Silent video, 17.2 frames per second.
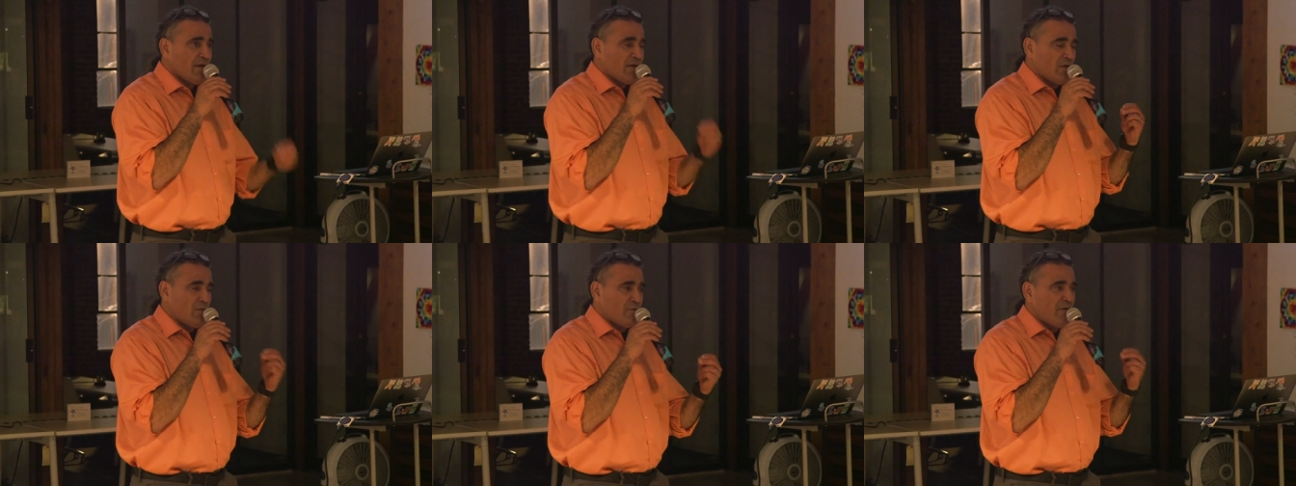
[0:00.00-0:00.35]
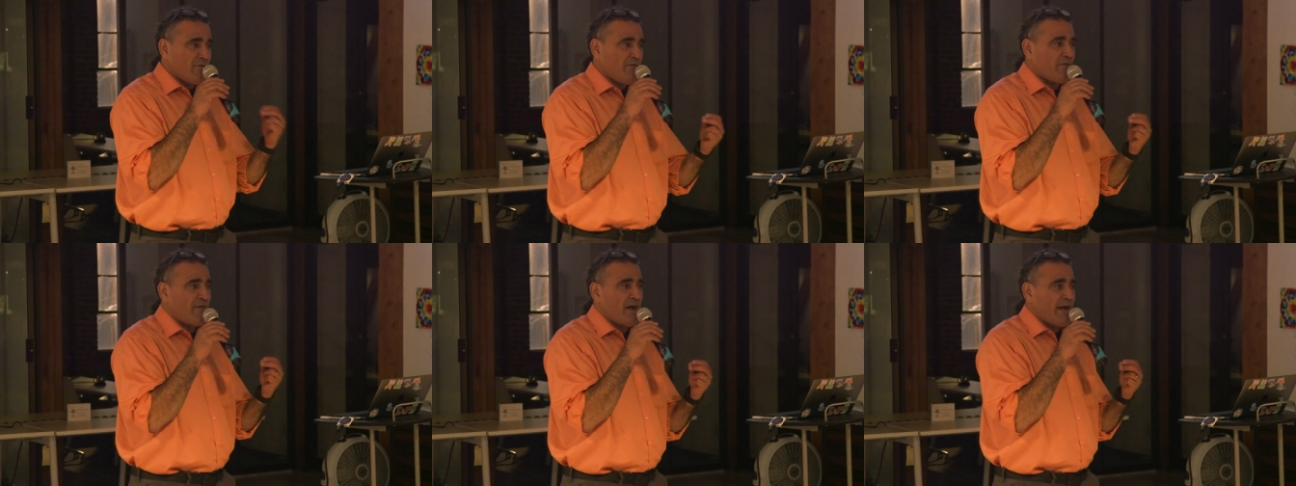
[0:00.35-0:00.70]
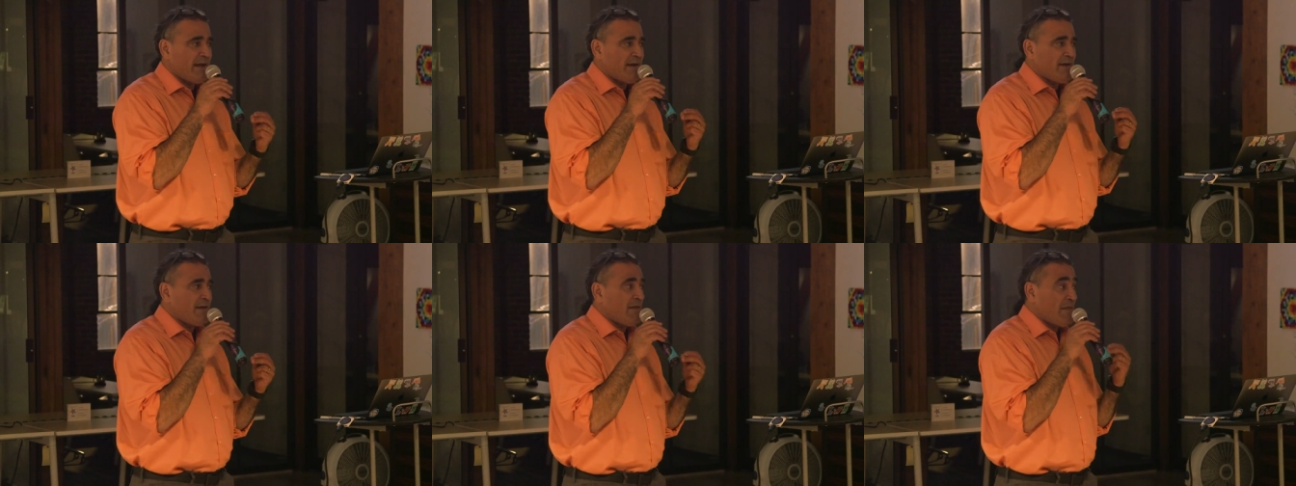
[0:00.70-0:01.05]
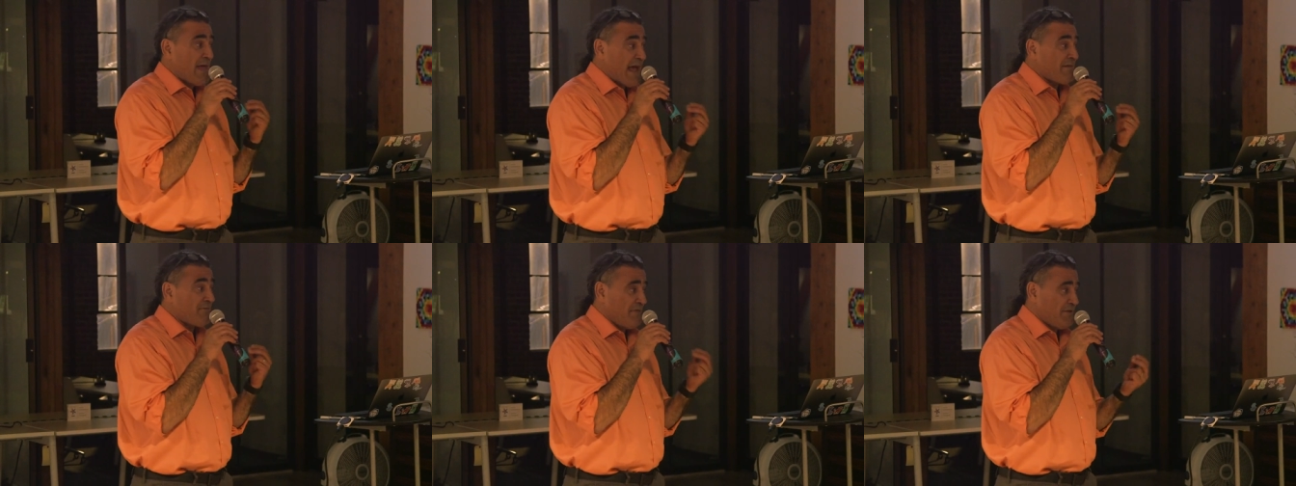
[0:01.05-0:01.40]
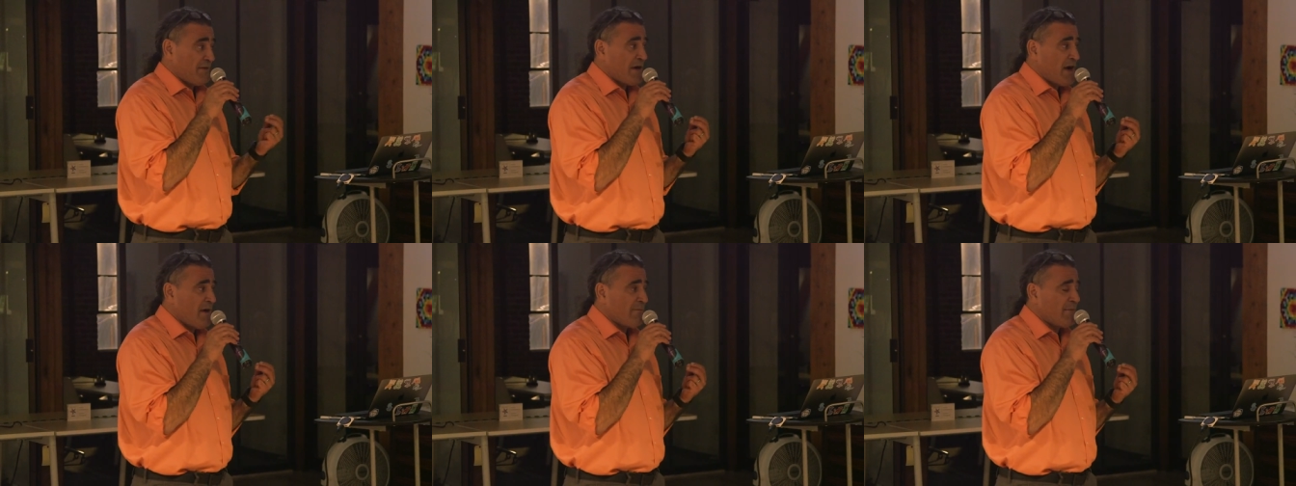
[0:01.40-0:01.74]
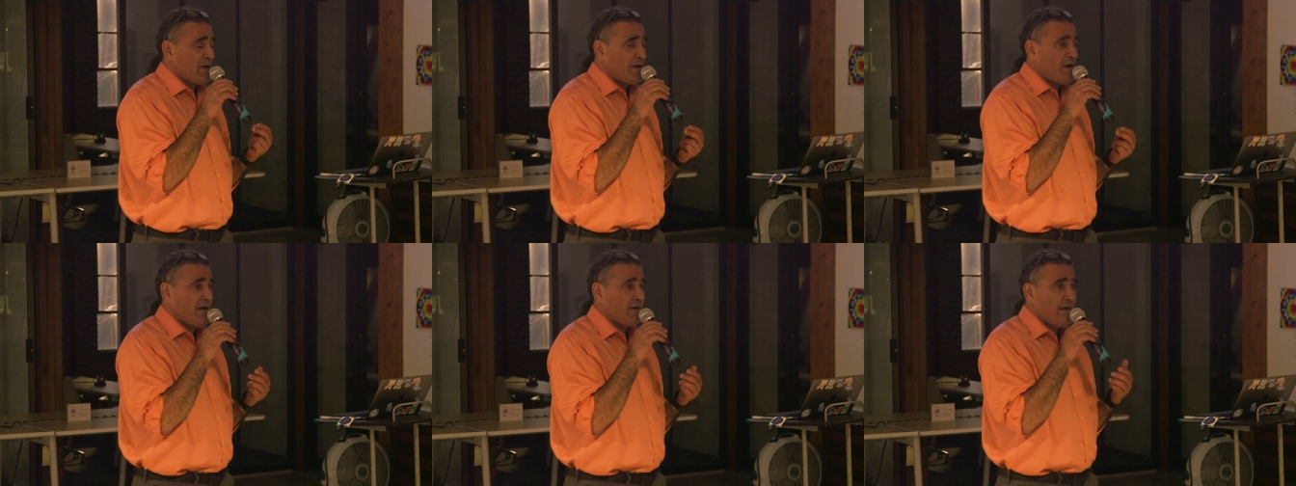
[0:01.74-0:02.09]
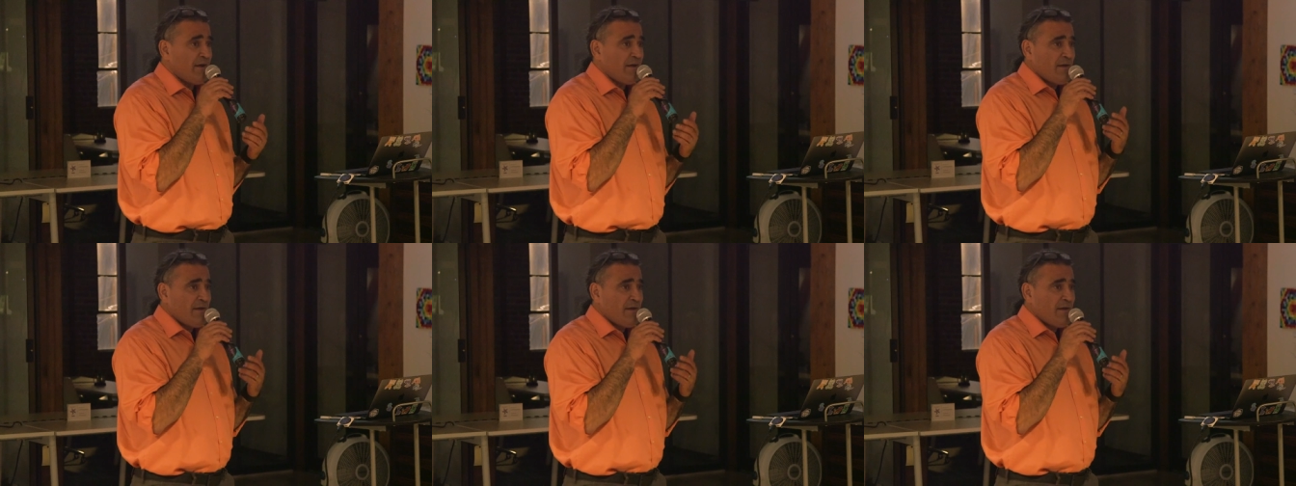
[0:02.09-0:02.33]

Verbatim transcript: you will find that phenomenon.